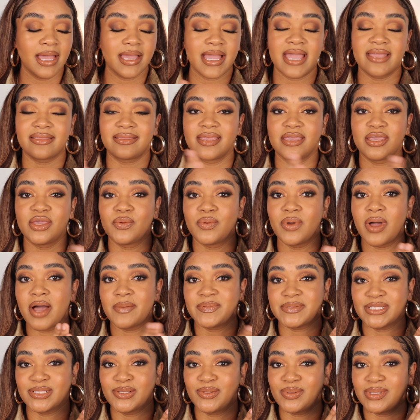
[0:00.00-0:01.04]
I think you will
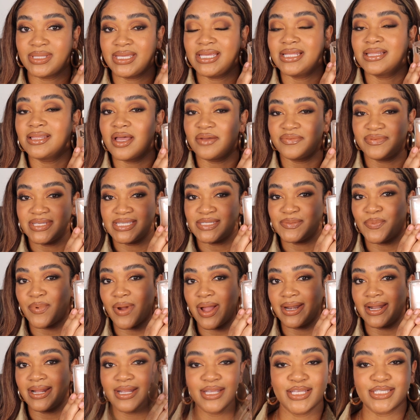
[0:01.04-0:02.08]
absolutely love this
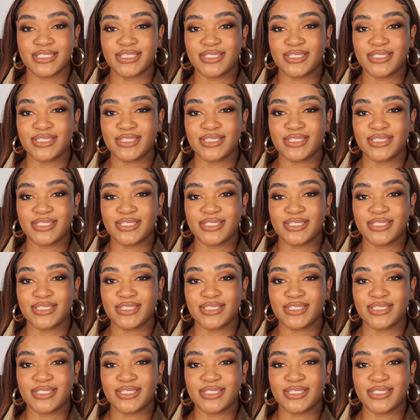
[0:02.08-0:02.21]
product.